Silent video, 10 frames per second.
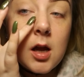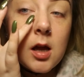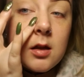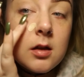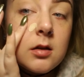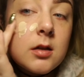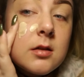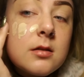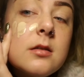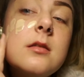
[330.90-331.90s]
And
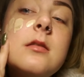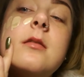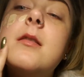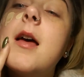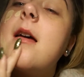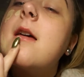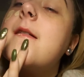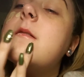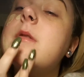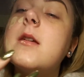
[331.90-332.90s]
just
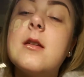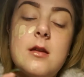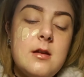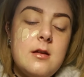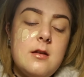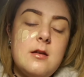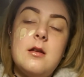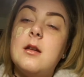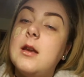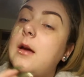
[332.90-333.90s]
dab it.
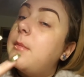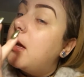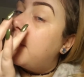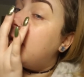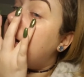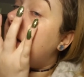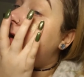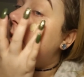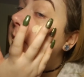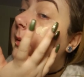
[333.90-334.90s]
Dab, dab,
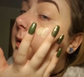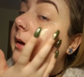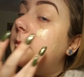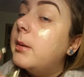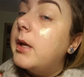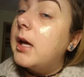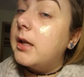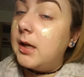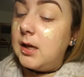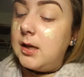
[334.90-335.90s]
dab, dab, dab,
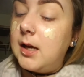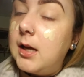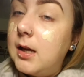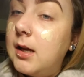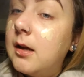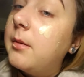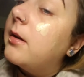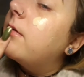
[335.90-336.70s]
dab, dab, dab,